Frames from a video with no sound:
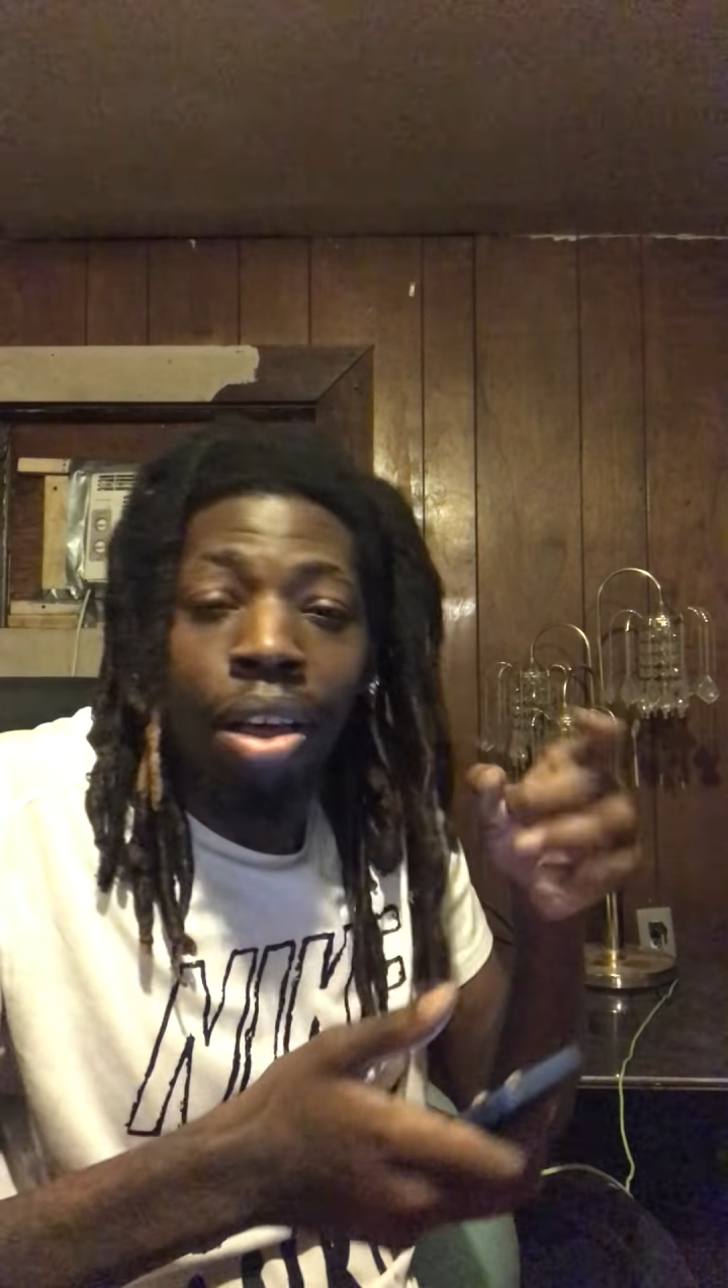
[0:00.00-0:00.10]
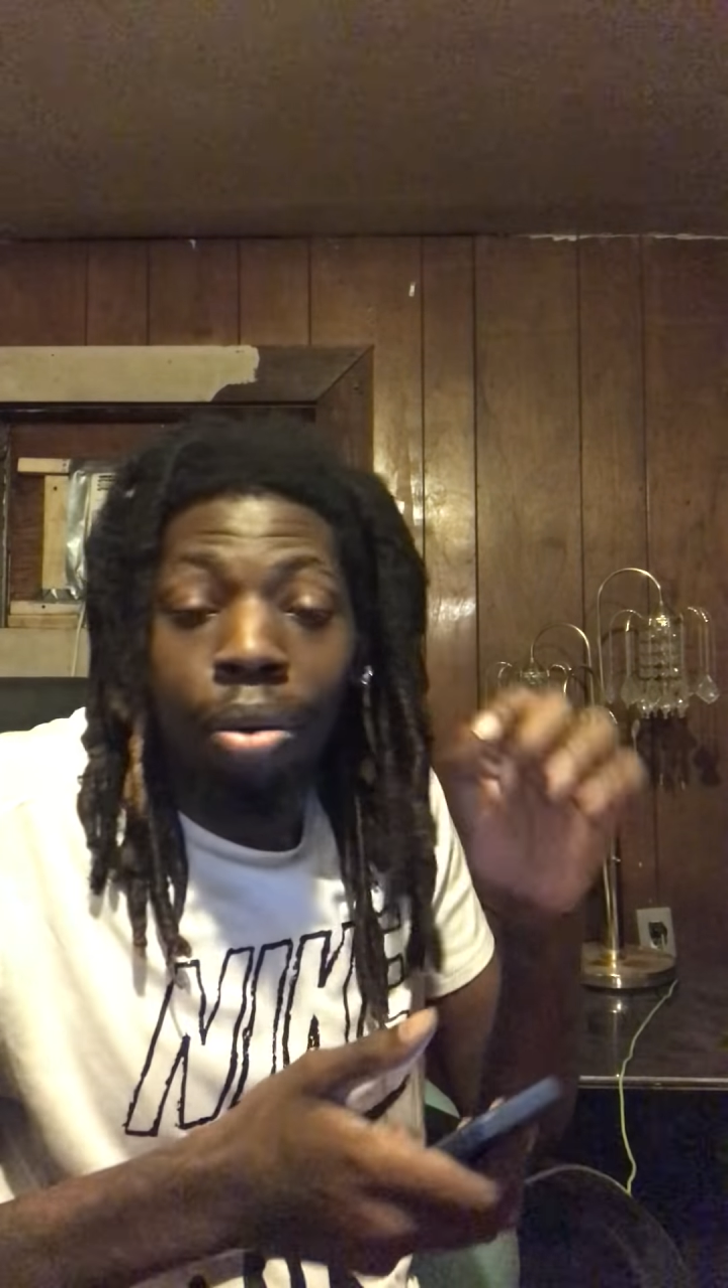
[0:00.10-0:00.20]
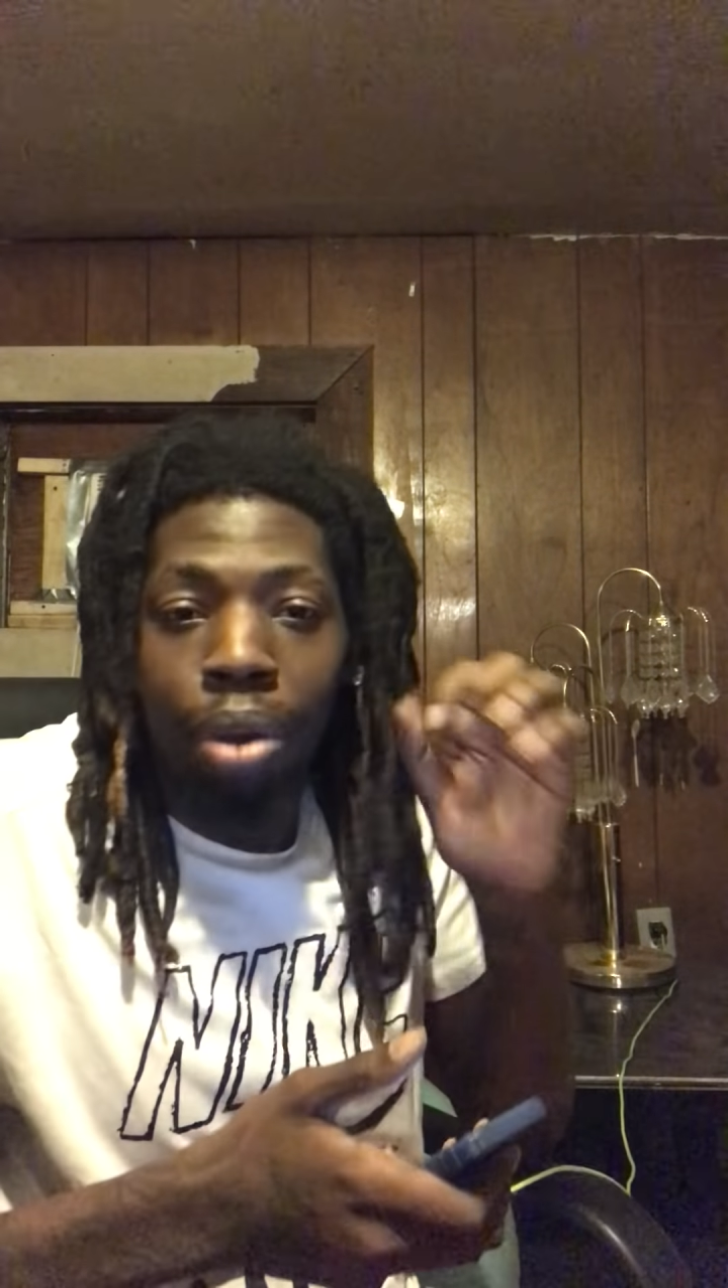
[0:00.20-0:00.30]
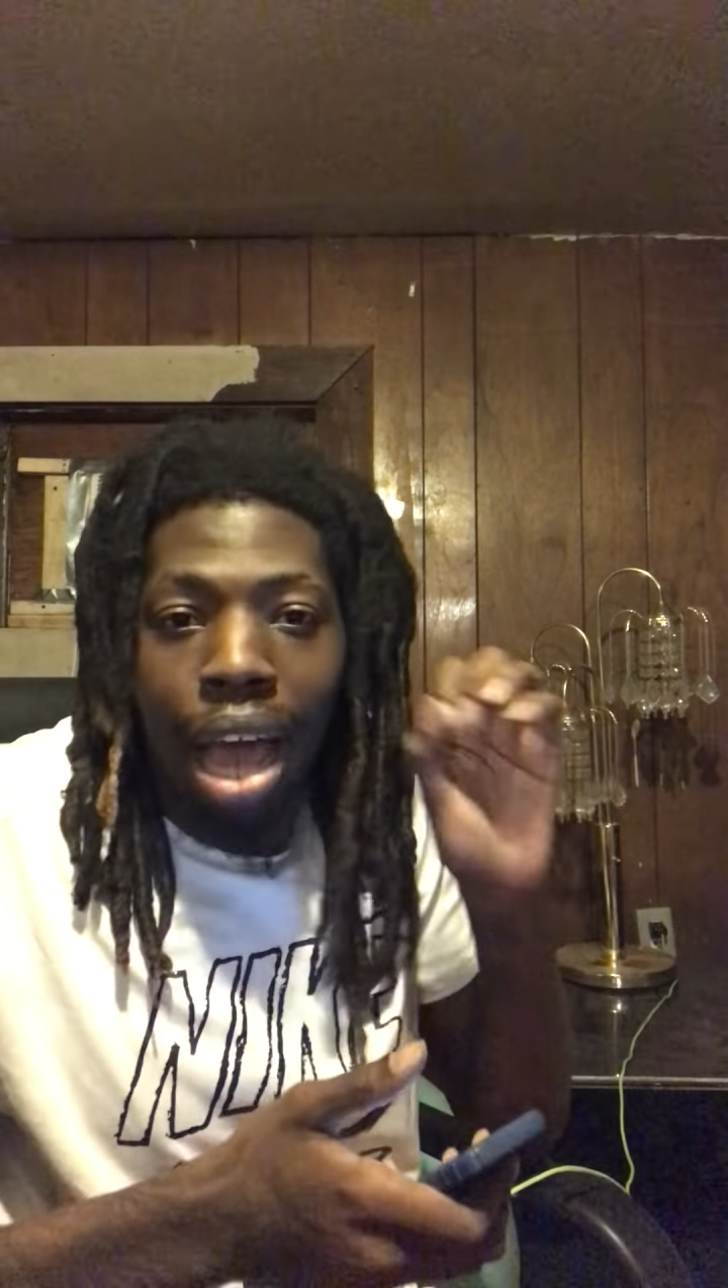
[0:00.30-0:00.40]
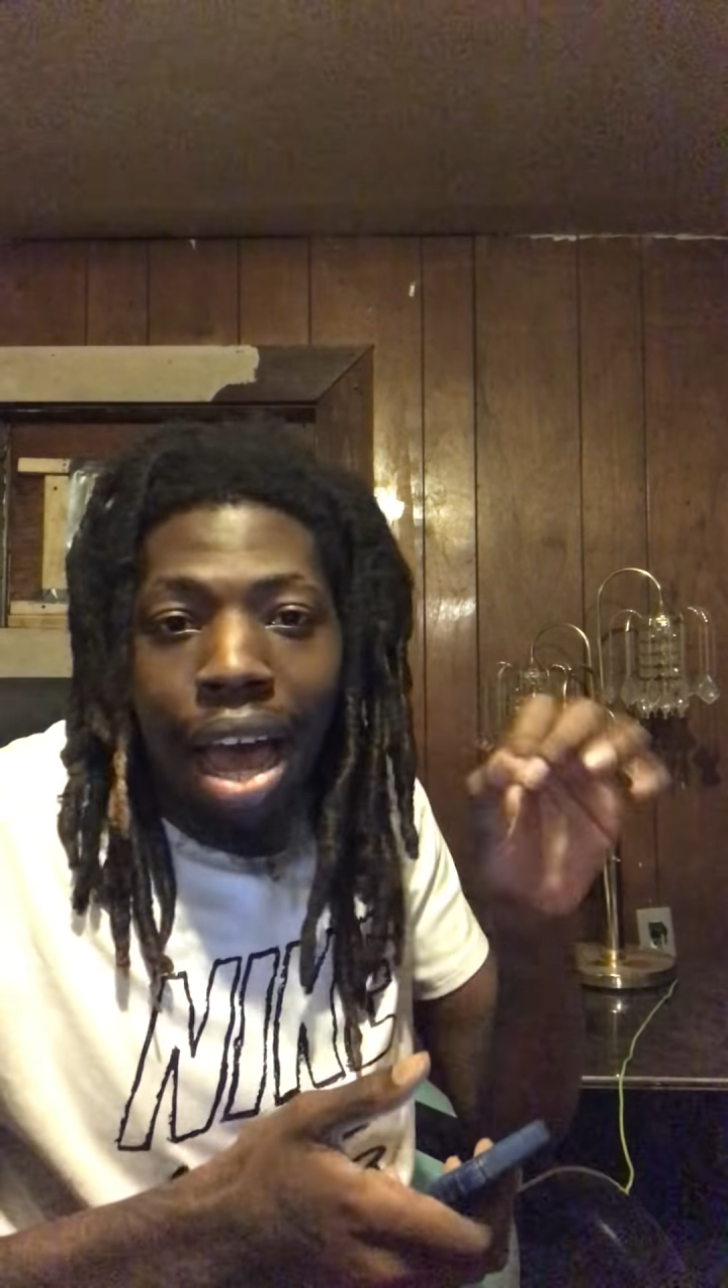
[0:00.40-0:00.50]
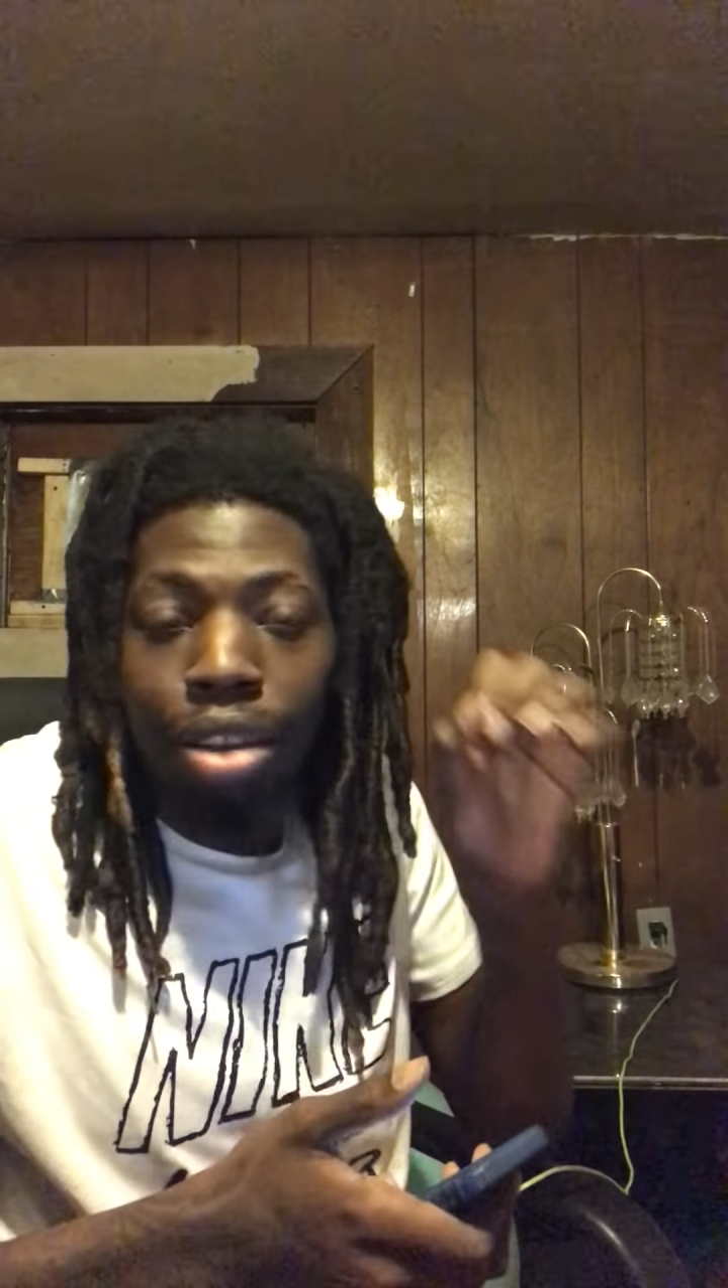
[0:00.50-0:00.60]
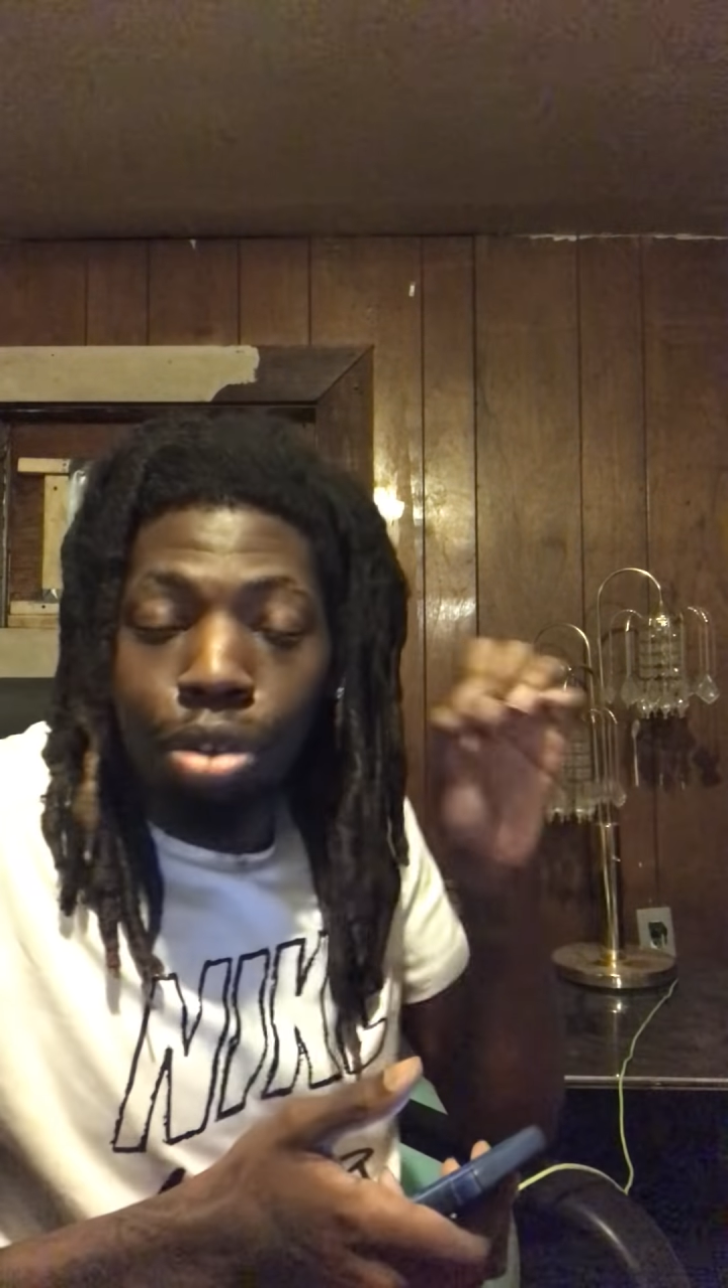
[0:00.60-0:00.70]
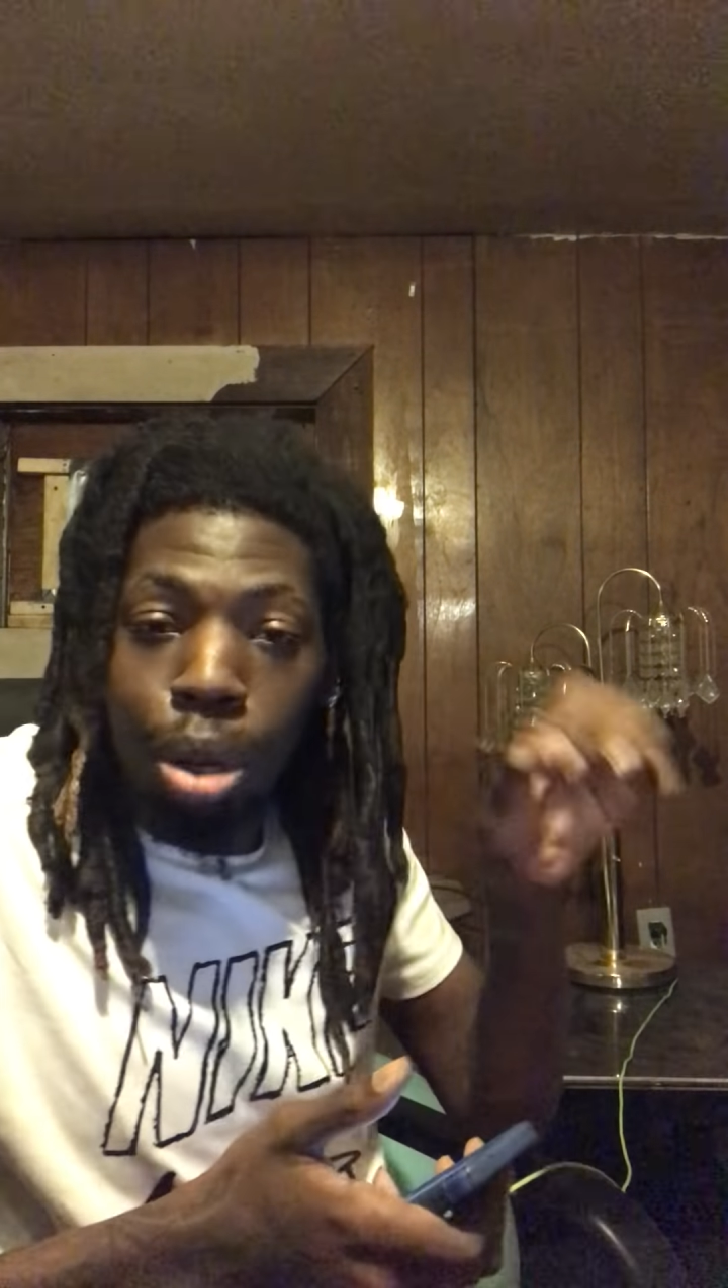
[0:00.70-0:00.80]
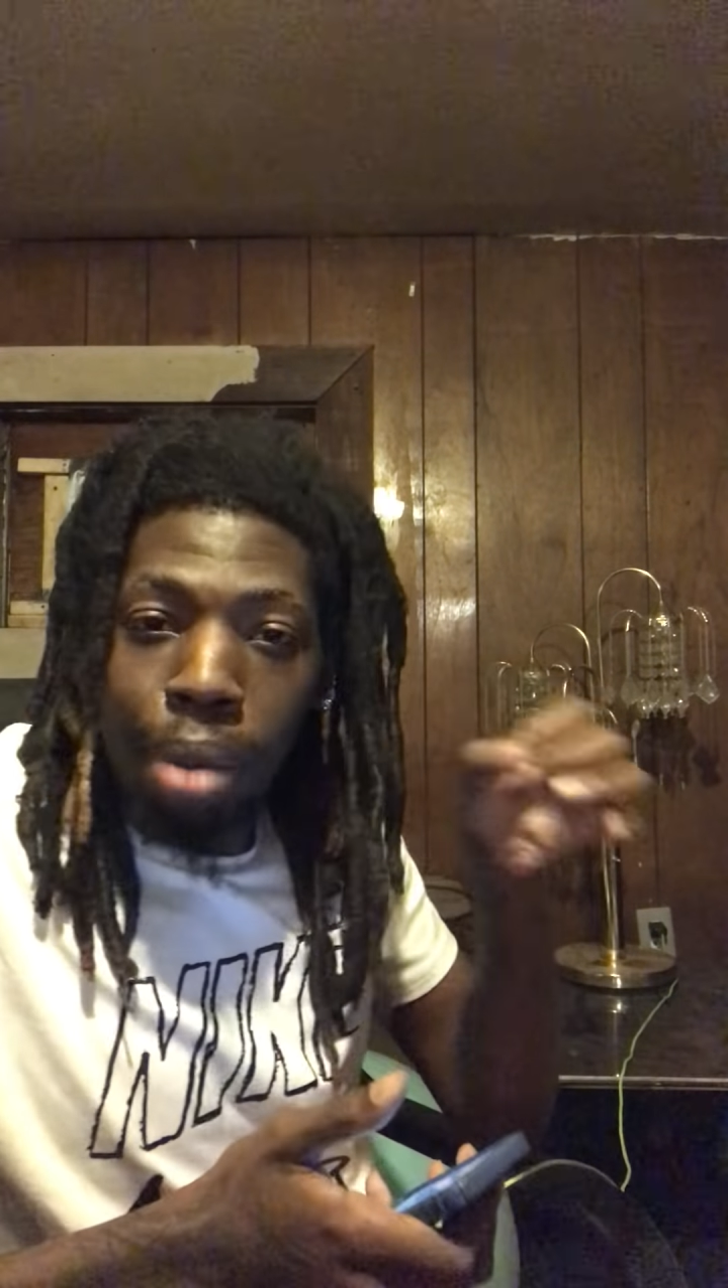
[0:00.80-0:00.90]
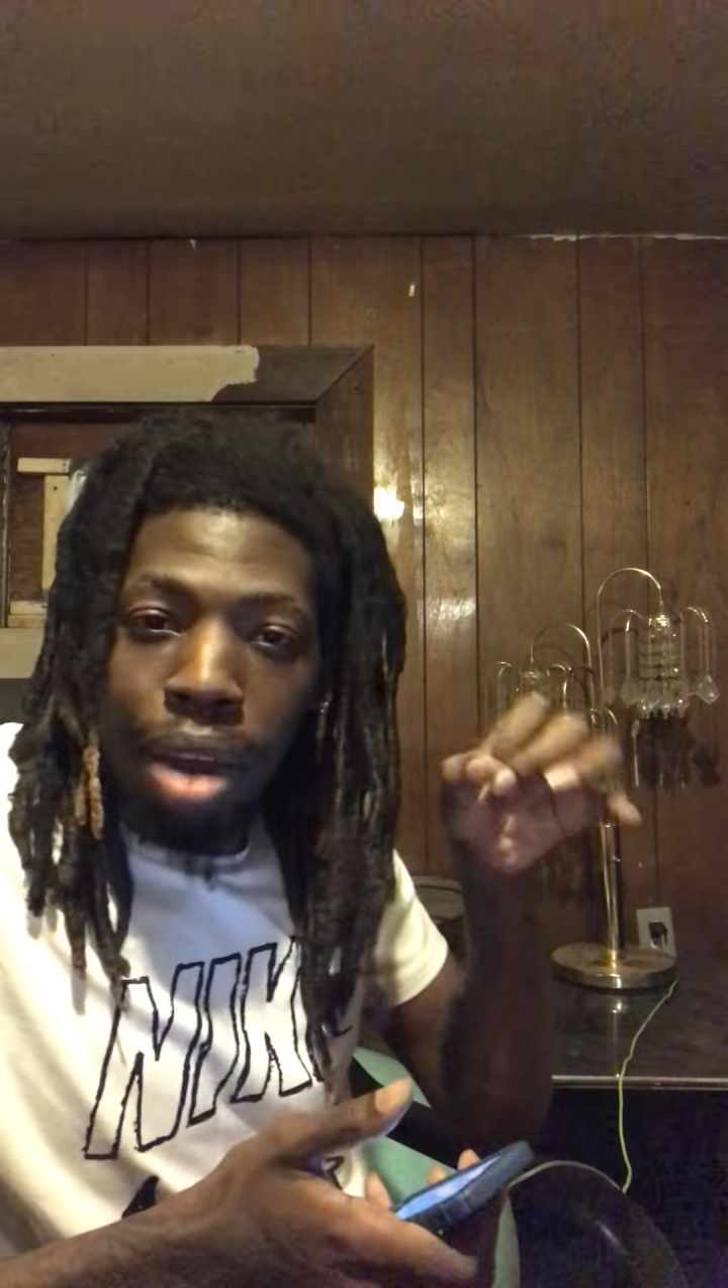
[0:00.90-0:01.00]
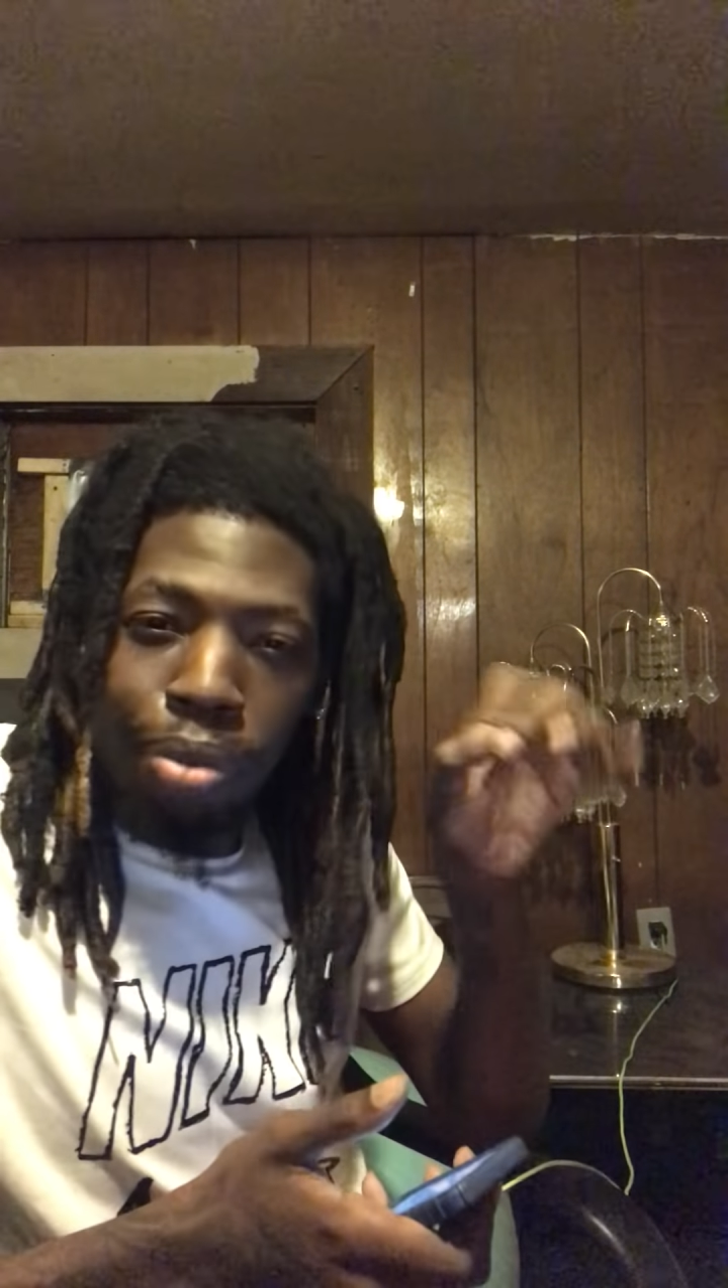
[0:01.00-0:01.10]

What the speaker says: When I throw my